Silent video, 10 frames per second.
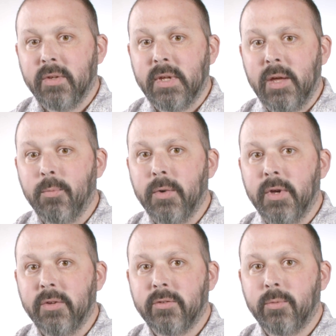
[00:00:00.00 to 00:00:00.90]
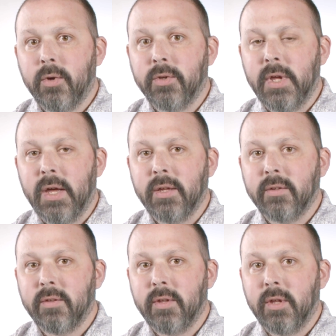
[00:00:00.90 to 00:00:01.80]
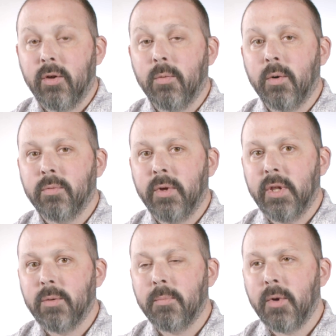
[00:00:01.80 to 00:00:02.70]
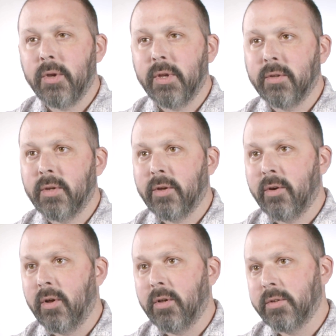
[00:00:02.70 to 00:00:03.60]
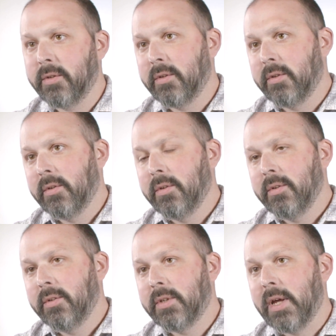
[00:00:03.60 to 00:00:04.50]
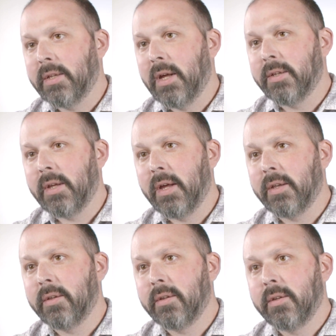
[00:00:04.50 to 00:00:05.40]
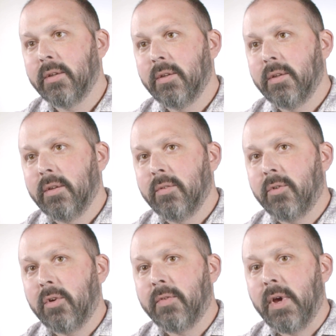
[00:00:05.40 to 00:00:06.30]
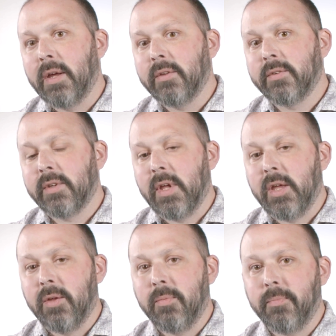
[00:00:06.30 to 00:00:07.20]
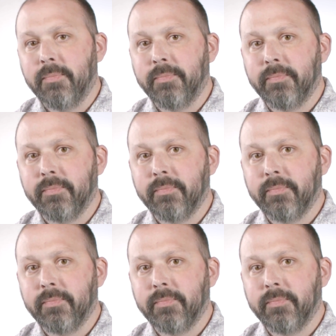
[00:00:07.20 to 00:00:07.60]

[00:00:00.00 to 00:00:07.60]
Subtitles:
Getting worse to one night, early one morning, I called 999 for advice, and